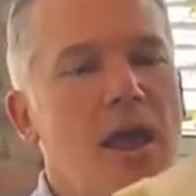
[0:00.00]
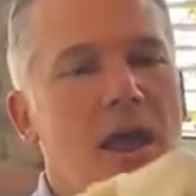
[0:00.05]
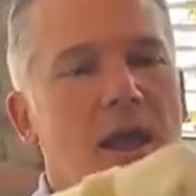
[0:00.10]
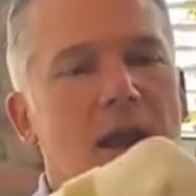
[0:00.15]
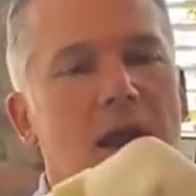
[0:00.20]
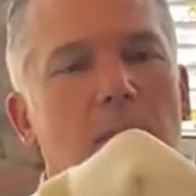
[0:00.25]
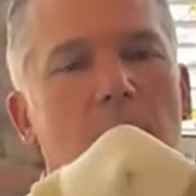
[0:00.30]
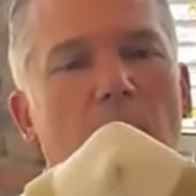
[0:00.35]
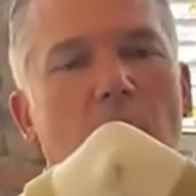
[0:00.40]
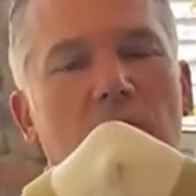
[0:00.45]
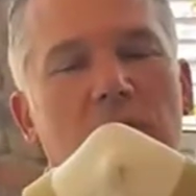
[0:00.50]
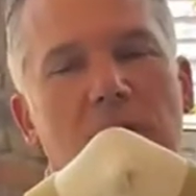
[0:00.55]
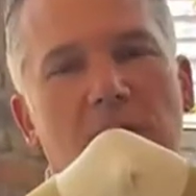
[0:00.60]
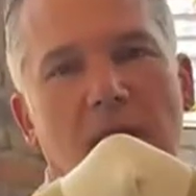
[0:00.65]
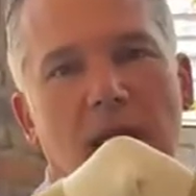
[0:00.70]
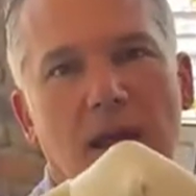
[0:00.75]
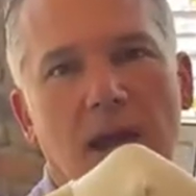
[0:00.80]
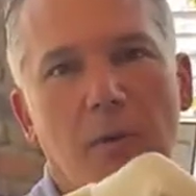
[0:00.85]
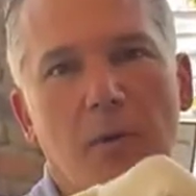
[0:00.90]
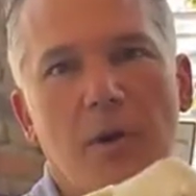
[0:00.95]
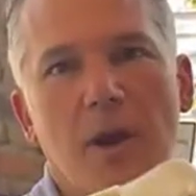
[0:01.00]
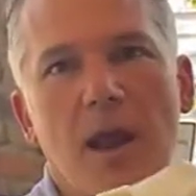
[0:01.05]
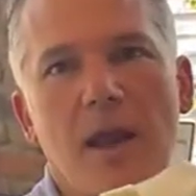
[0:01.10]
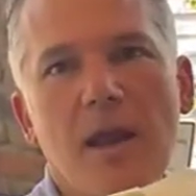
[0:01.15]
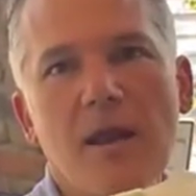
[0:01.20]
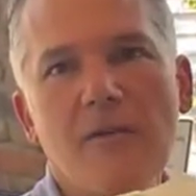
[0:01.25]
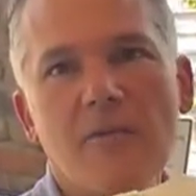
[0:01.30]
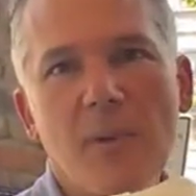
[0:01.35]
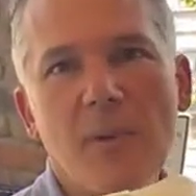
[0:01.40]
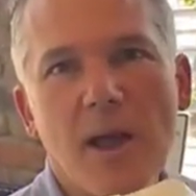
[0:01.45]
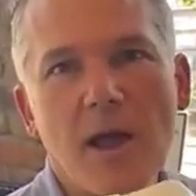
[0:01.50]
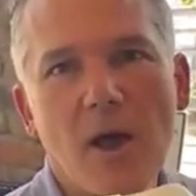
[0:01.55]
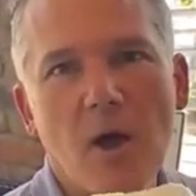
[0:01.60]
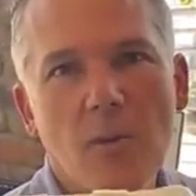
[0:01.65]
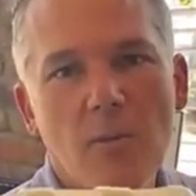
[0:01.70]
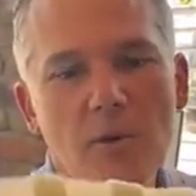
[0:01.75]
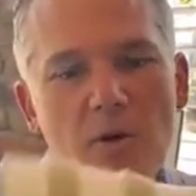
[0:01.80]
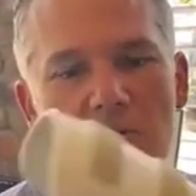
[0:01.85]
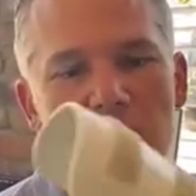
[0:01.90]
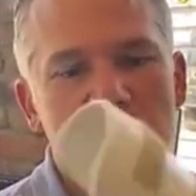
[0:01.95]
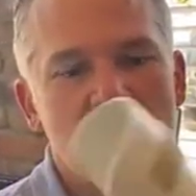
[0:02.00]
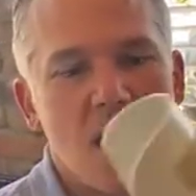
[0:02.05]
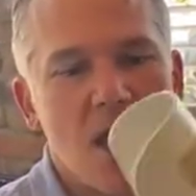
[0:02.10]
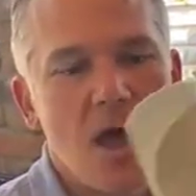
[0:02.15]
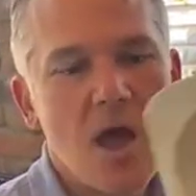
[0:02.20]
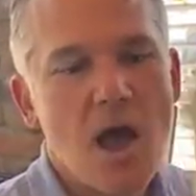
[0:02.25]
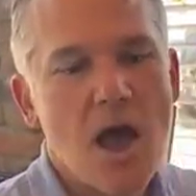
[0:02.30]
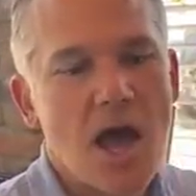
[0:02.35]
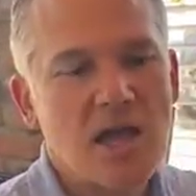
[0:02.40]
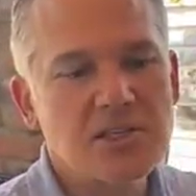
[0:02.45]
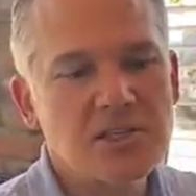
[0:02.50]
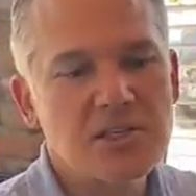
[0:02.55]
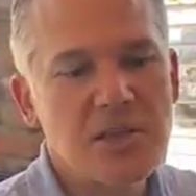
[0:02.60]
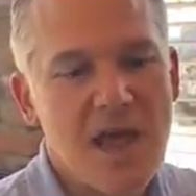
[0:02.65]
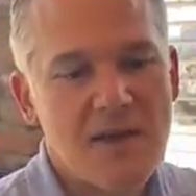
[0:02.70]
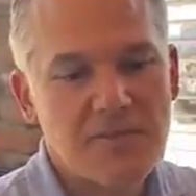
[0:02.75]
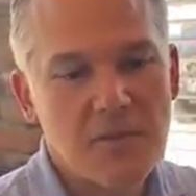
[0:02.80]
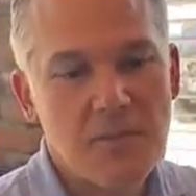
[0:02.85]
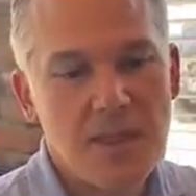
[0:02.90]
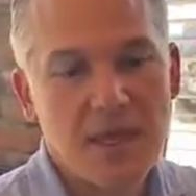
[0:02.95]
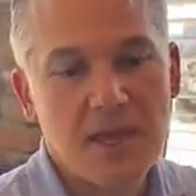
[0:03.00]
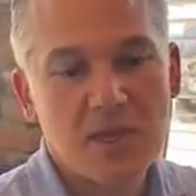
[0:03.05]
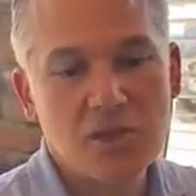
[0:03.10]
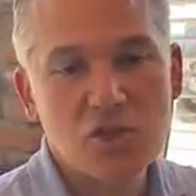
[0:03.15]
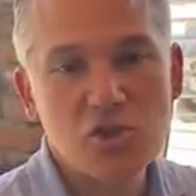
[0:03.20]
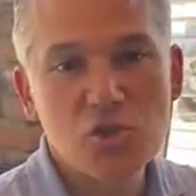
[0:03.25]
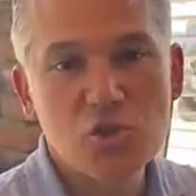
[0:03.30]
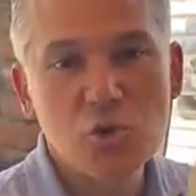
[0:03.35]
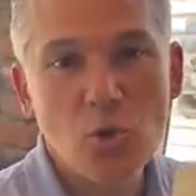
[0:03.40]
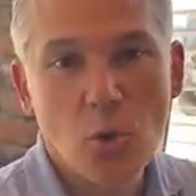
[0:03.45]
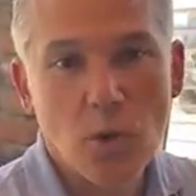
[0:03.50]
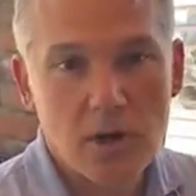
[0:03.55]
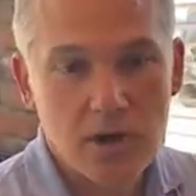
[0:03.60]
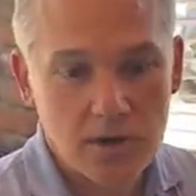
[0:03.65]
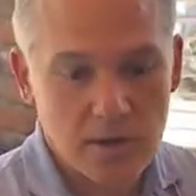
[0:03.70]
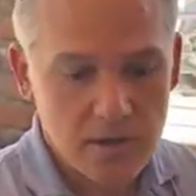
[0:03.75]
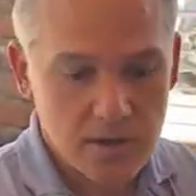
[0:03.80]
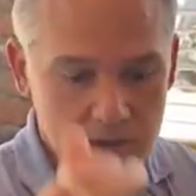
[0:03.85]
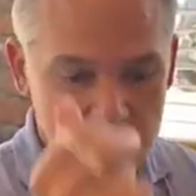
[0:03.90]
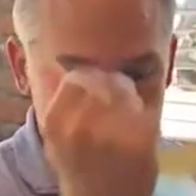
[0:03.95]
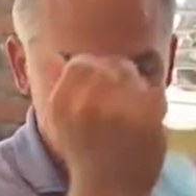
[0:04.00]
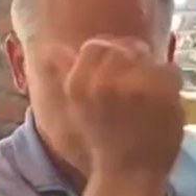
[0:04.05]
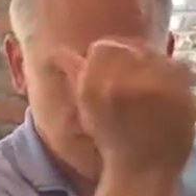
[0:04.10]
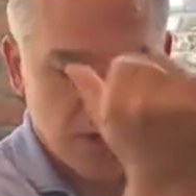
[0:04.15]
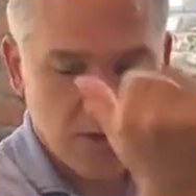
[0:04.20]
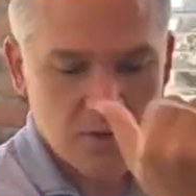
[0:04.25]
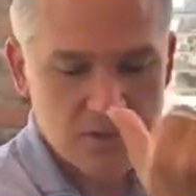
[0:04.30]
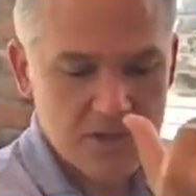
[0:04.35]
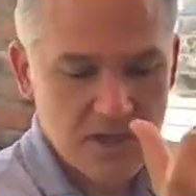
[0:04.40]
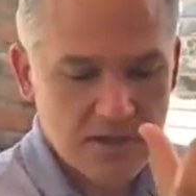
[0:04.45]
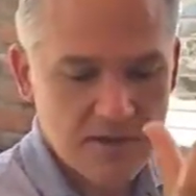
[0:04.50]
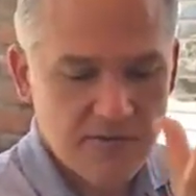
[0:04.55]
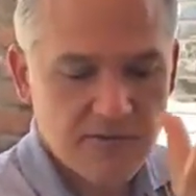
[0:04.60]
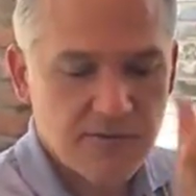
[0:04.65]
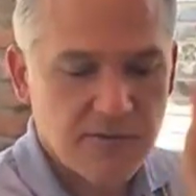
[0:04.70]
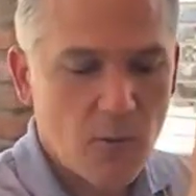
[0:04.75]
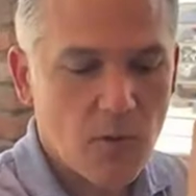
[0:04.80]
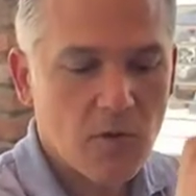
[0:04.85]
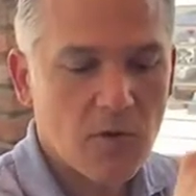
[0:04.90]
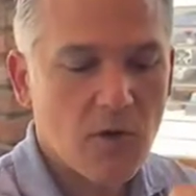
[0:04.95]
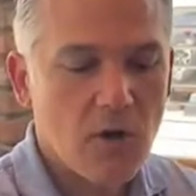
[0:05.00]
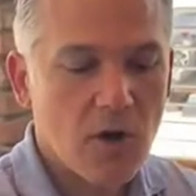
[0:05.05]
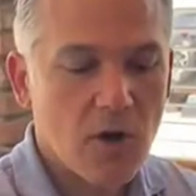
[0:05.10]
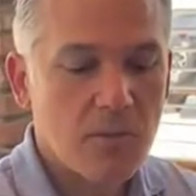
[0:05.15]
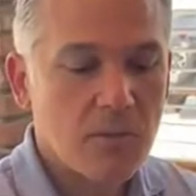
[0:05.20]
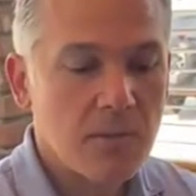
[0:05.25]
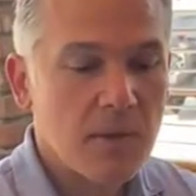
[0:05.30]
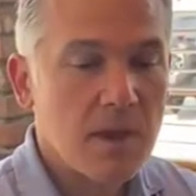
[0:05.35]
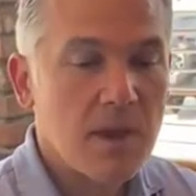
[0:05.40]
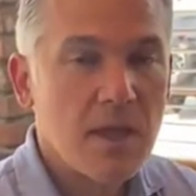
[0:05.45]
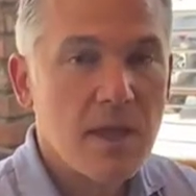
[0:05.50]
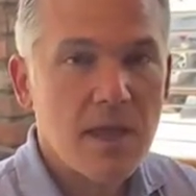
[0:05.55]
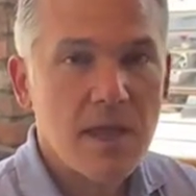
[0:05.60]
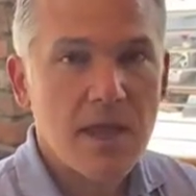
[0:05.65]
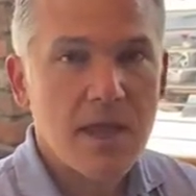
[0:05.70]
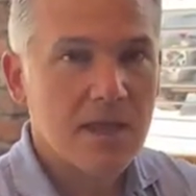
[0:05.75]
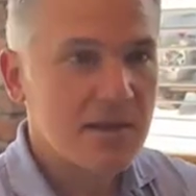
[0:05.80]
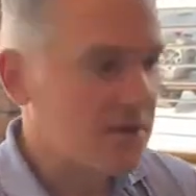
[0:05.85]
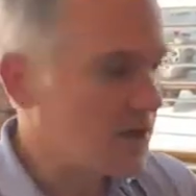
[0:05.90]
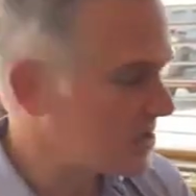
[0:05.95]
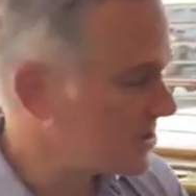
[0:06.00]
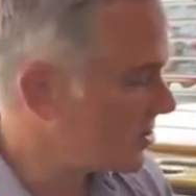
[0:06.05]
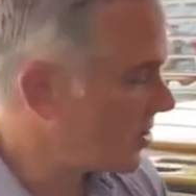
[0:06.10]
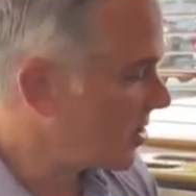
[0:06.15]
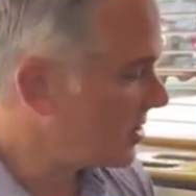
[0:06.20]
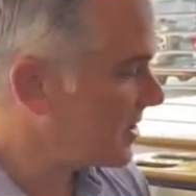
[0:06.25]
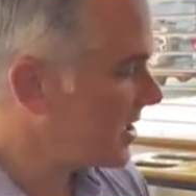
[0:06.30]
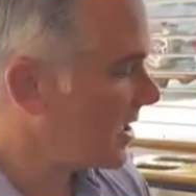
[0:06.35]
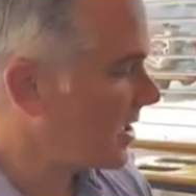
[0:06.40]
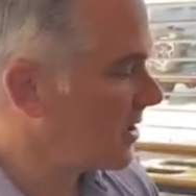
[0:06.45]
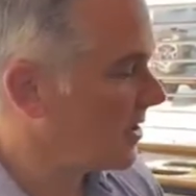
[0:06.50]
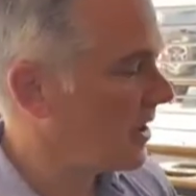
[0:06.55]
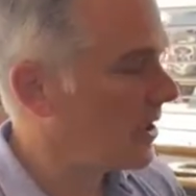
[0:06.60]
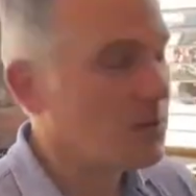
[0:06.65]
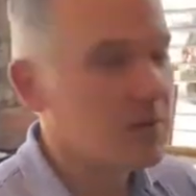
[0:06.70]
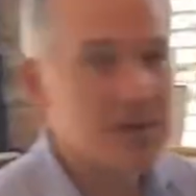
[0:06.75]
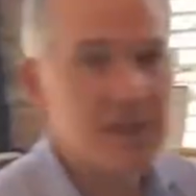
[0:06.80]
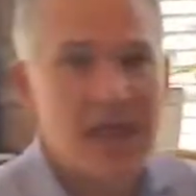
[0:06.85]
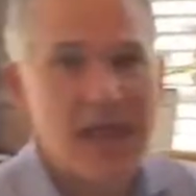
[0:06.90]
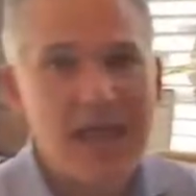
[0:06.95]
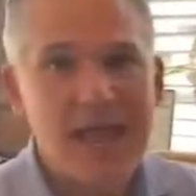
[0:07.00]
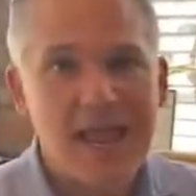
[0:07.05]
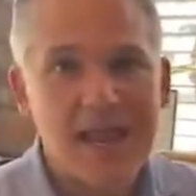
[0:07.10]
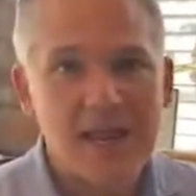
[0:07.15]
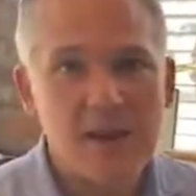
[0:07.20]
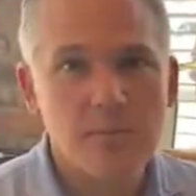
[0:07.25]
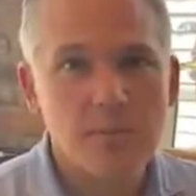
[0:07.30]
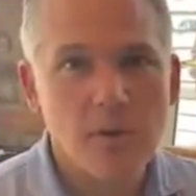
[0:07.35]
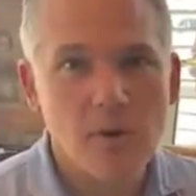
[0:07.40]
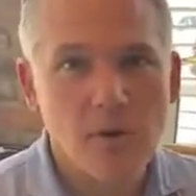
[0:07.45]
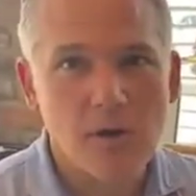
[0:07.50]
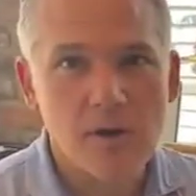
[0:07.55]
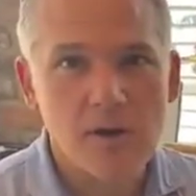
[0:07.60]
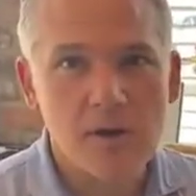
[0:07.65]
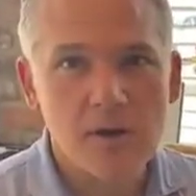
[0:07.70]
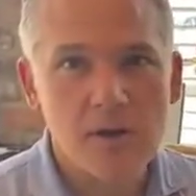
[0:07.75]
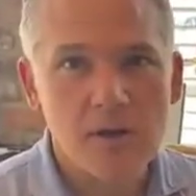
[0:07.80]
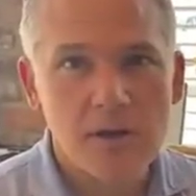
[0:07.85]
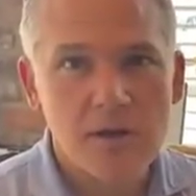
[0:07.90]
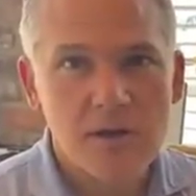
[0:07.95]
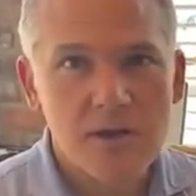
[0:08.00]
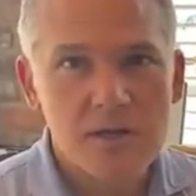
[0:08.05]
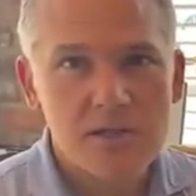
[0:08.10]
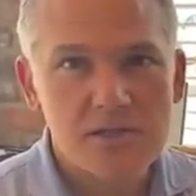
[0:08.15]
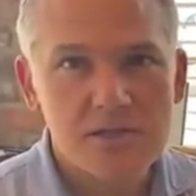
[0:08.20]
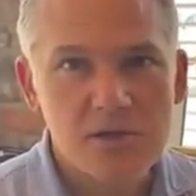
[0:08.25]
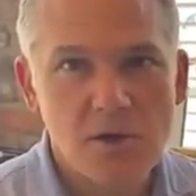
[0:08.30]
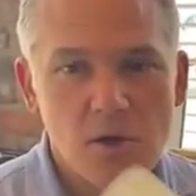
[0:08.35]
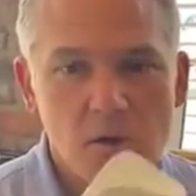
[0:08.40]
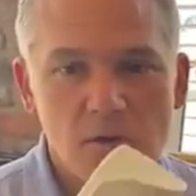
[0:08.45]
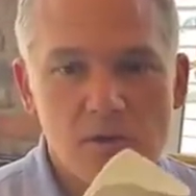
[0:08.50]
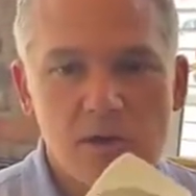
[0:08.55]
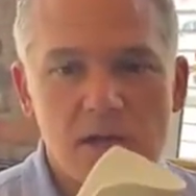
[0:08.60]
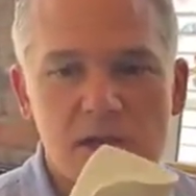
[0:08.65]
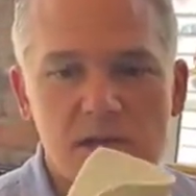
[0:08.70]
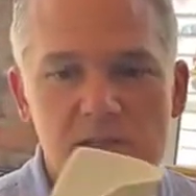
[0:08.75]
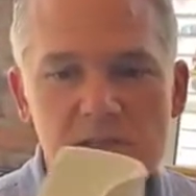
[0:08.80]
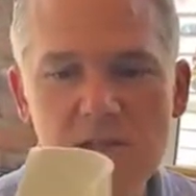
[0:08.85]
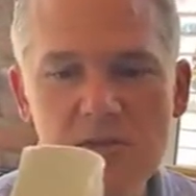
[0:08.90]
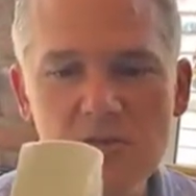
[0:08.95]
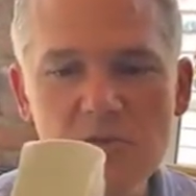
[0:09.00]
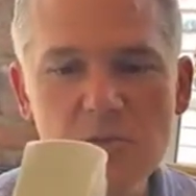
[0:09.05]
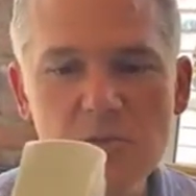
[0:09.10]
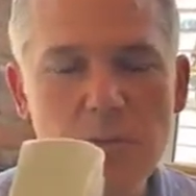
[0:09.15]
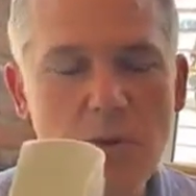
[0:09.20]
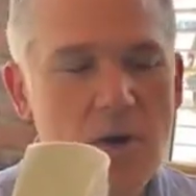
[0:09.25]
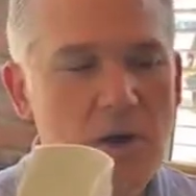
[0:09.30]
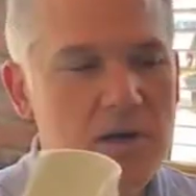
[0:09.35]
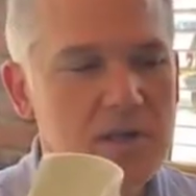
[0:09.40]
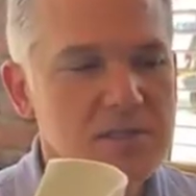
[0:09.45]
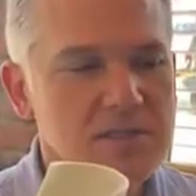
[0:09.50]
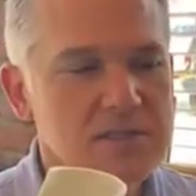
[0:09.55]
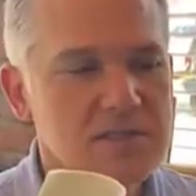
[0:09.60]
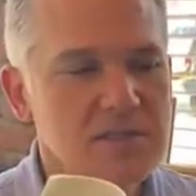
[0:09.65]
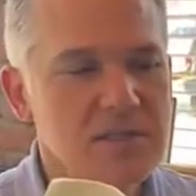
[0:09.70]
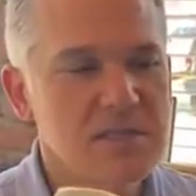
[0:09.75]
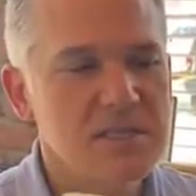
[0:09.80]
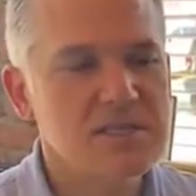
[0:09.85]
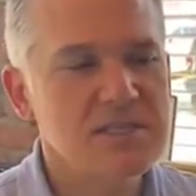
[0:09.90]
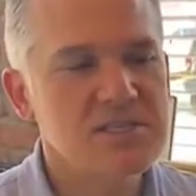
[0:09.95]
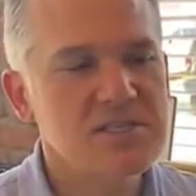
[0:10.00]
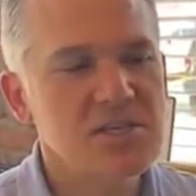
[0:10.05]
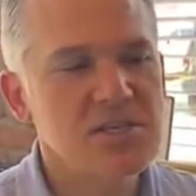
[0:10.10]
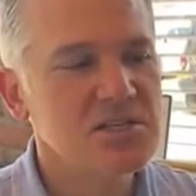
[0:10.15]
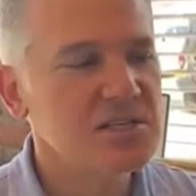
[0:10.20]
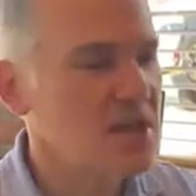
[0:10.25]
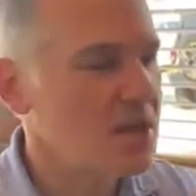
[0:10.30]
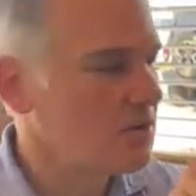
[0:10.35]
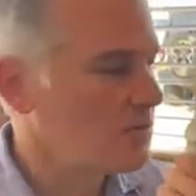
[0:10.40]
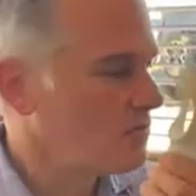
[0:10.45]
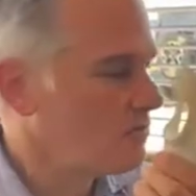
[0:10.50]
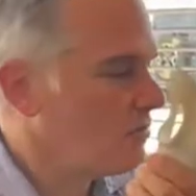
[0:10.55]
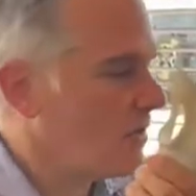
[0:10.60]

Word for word: and I mold it like I would any of my elbows. I just have to make it short so when it goes on their forearm, it doesn't articulate with the hand part. So here's the two parts. This is just a